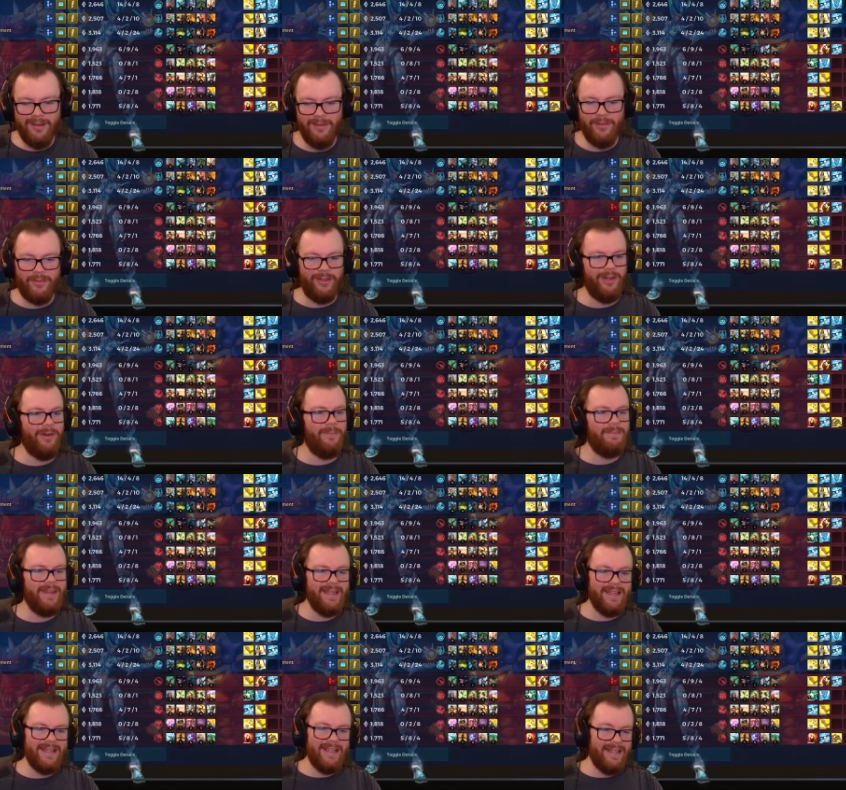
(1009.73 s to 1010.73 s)
so,
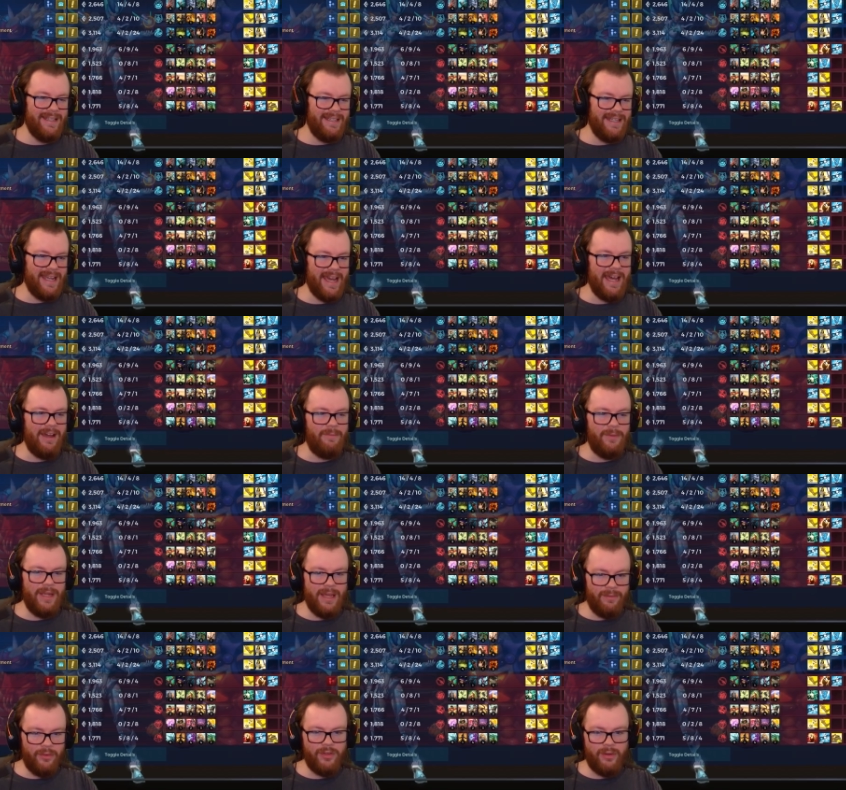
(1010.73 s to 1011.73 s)
yeah, we
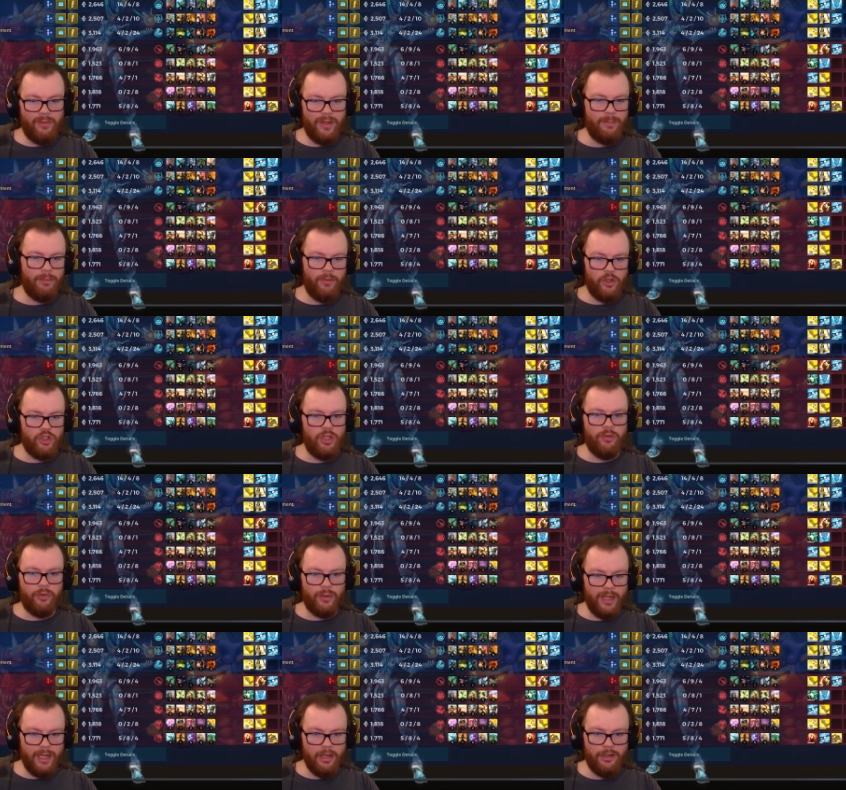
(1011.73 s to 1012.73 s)
have discovered that Provision is
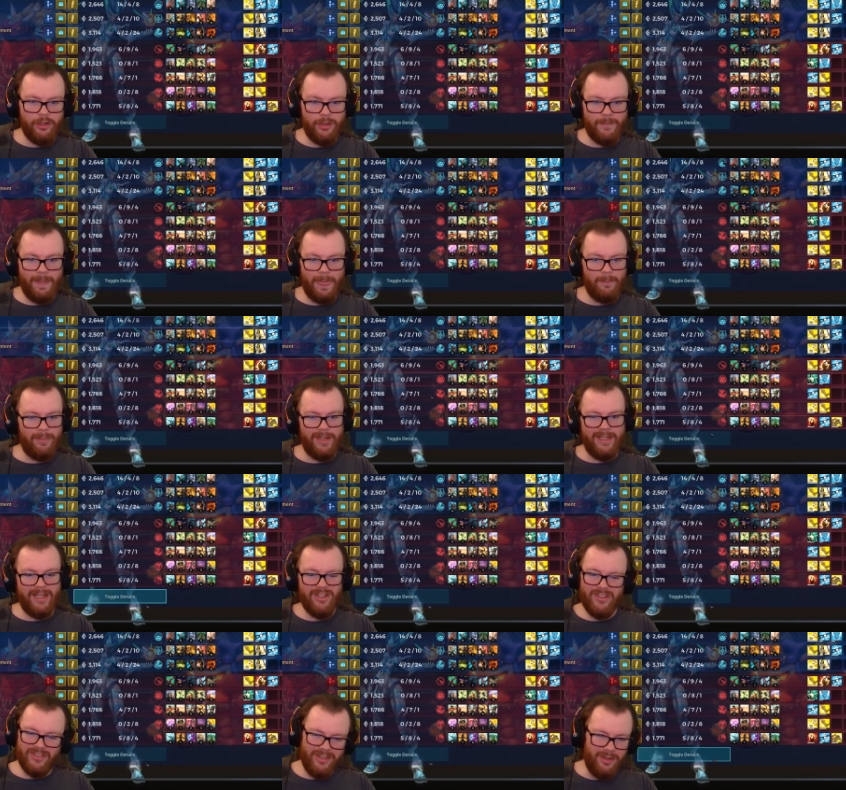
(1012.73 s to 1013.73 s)
okay on her, but again,
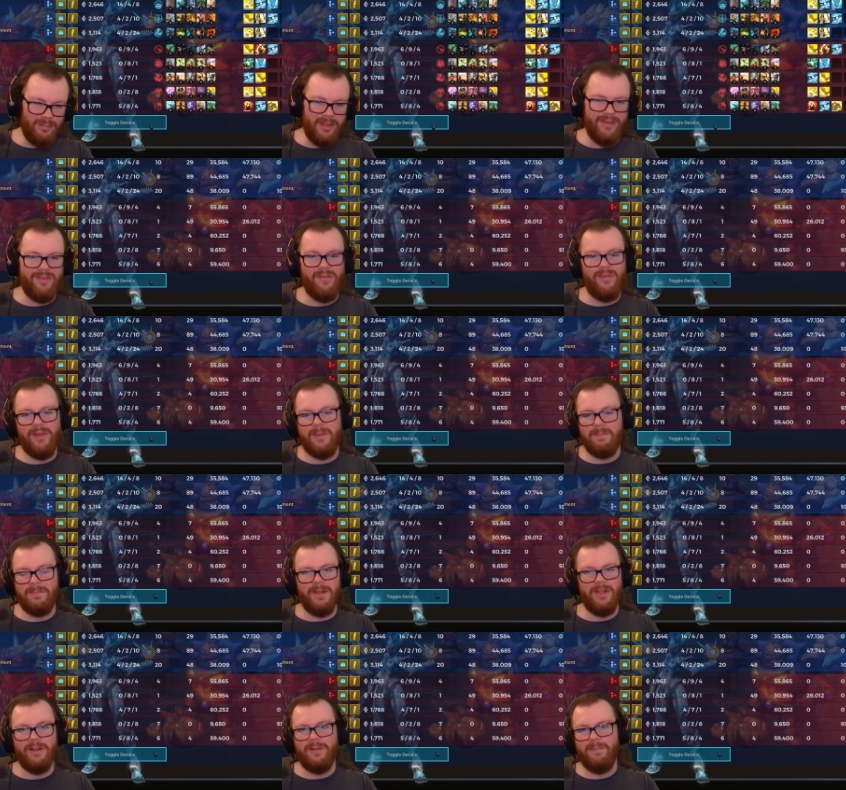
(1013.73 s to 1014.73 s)
just don't play Vivian,
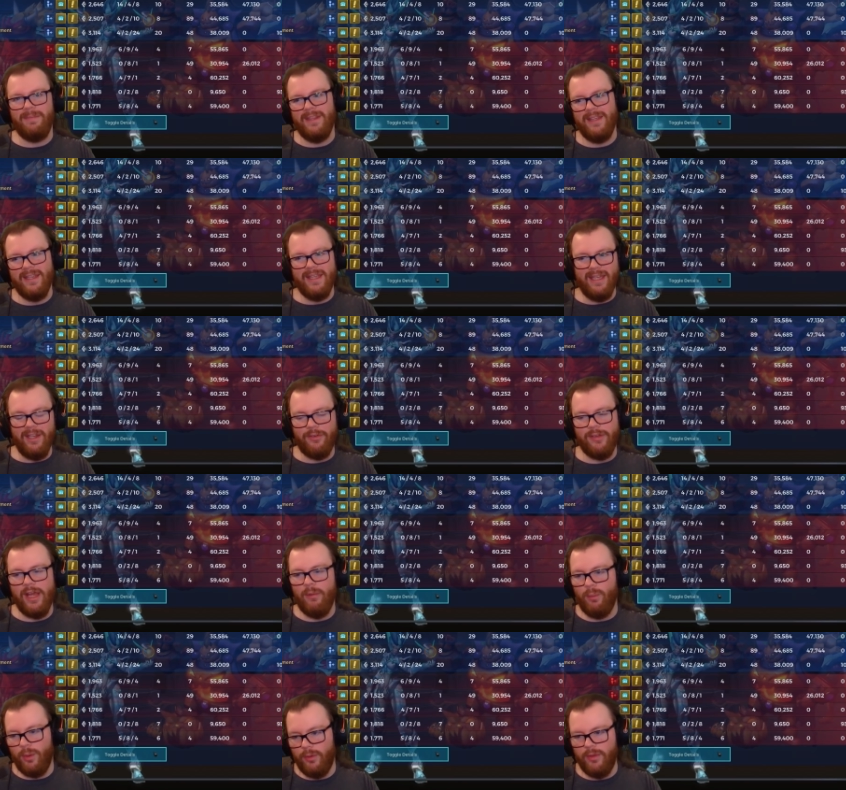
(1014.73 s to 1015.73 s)
you know? It's
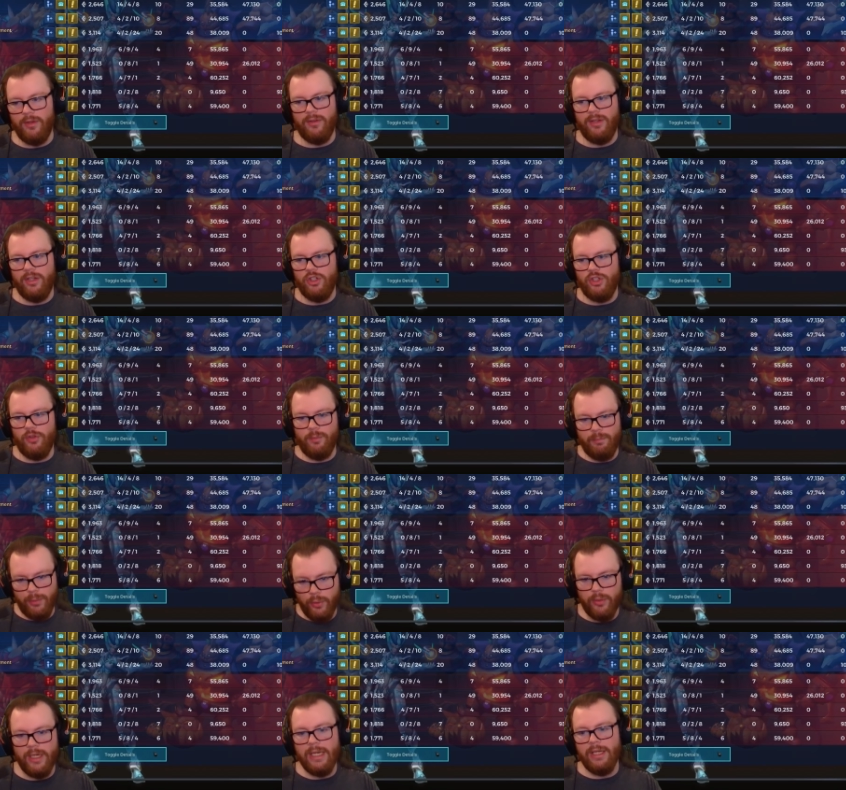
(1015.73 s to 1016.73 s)
not worth it. She's
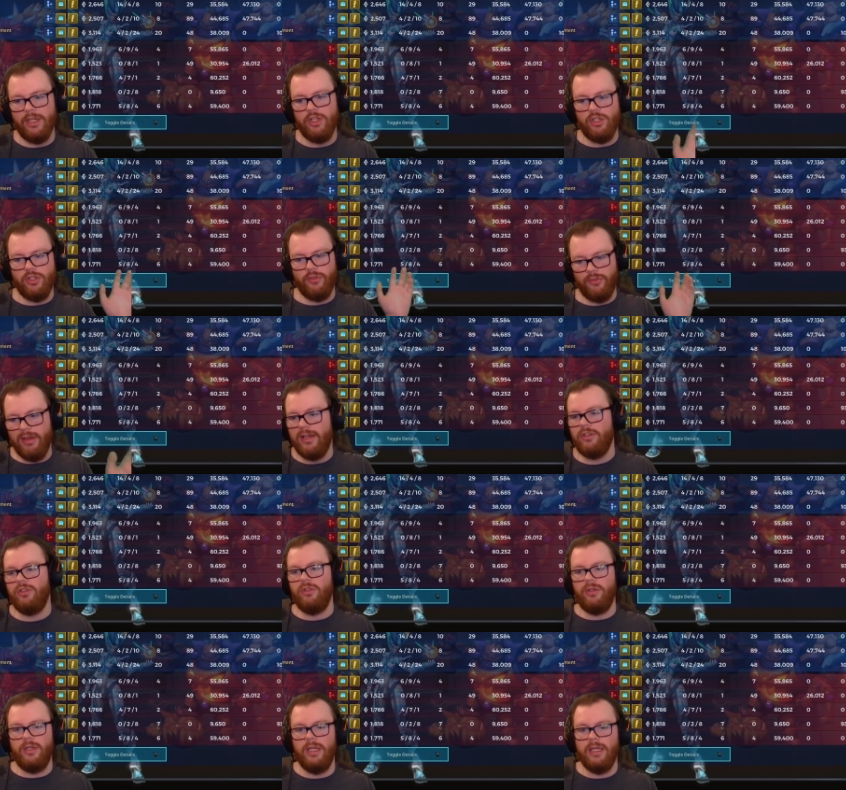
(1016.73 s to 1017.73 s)
boring, she's not
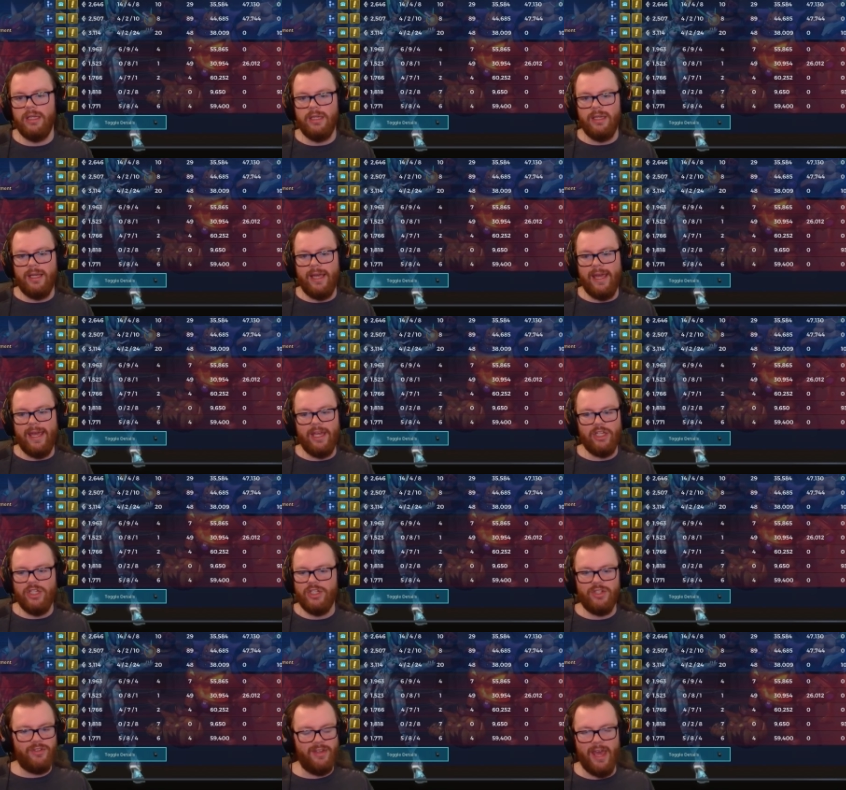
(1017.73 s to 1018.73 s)
good, she's
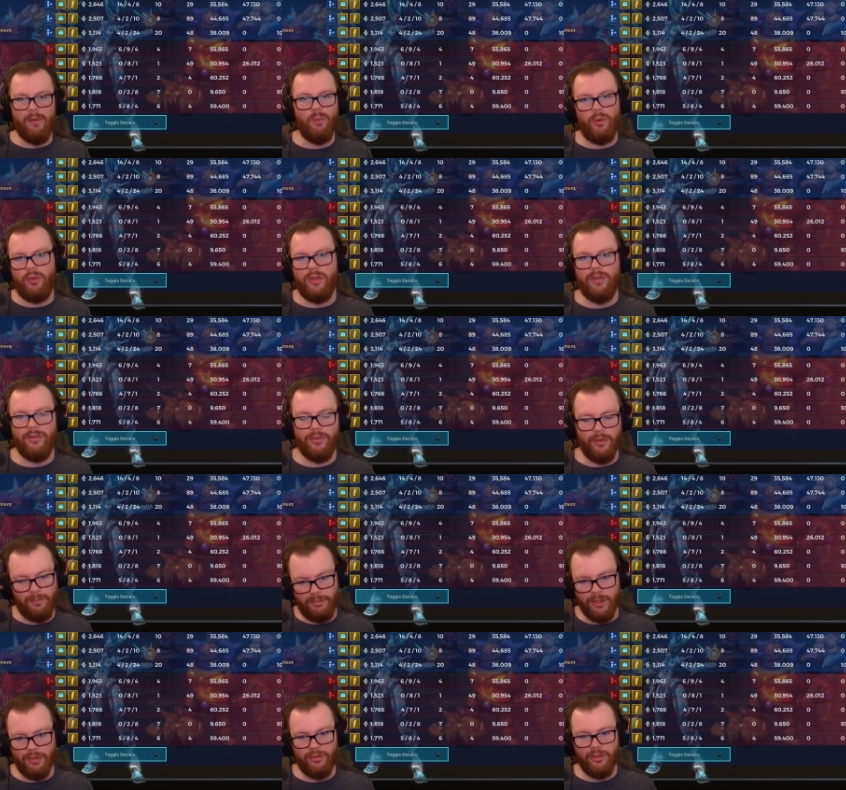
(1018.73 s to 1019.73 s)
just not worth it, so
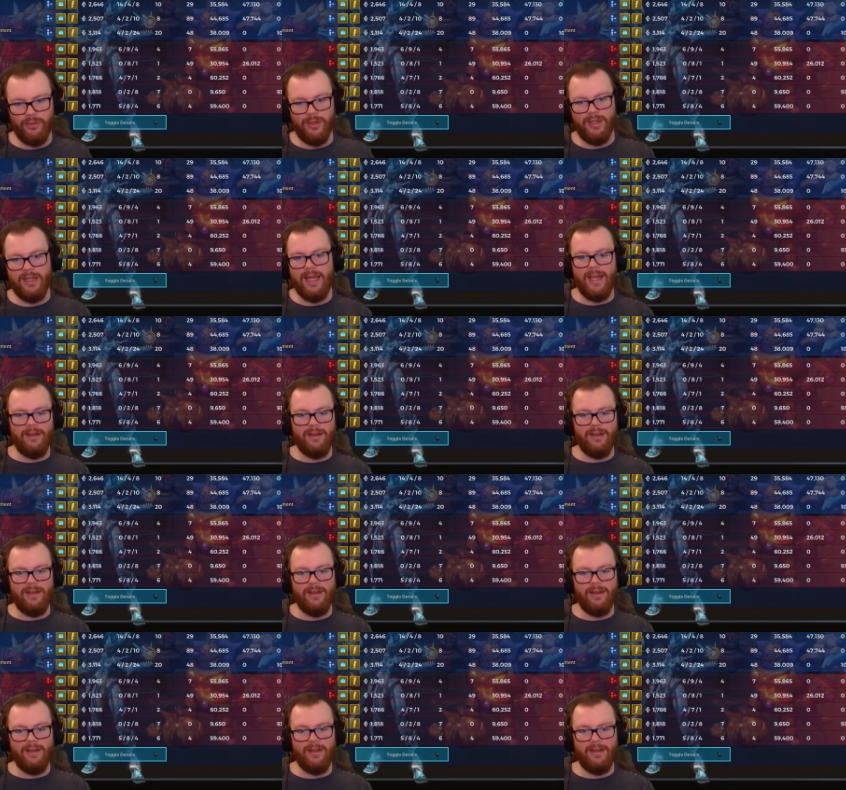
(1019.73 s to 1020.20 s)
don't do it. And